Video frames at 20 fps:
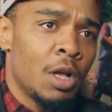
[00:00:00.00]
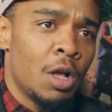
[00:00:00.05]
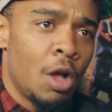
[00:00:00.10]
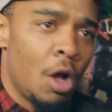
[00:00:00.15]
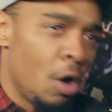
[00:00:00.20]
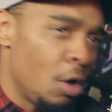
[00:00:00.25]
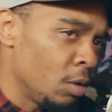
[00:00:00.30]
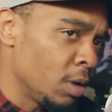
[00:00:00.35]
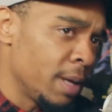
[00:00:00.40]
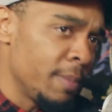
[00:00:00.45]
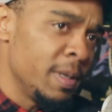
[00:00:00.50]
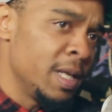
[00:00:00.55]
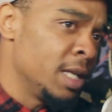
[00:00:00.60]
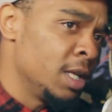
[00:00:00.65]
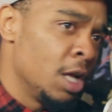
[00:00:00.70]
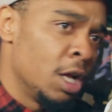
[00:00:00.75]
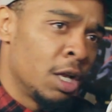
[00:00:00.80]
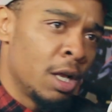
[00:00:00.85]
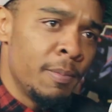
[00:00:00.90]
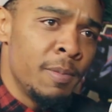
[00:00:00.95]
let
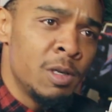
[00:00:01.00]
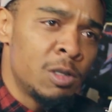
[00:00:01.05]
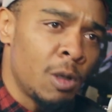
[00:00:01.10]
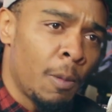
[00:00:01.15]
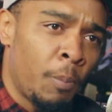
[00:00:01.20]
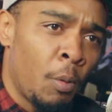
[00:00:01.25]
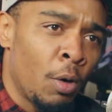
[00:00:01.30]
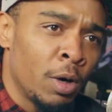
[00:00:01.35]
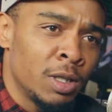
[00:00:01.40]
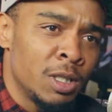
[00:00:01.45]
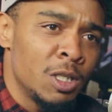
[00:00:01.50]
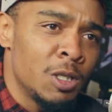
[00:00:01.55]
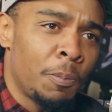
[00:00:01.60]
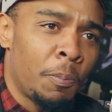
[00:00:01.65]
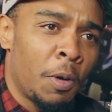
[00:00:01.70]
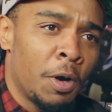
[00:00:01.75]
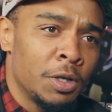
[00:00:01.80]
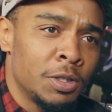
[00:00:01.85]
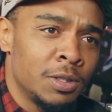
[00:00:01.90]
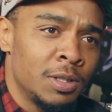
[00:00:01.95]
me support this
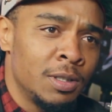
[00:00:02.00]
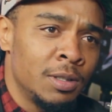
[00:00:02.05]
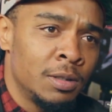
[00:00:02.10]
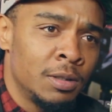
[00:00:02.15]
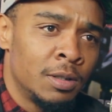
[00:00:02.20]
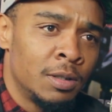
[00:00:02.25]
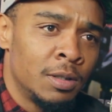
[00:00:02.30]
person?